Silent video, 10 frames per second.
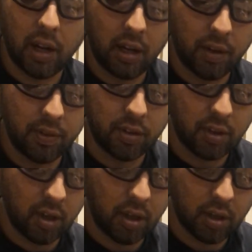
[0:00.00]
I'd love to
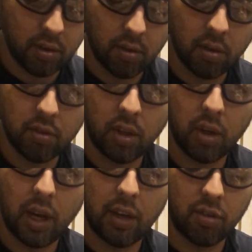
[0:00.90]
see
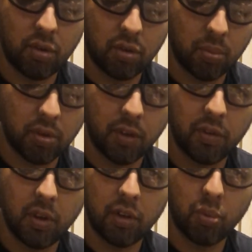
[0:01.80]
you guys do some stuff
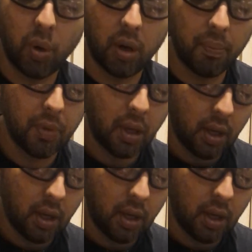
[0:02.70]
as well.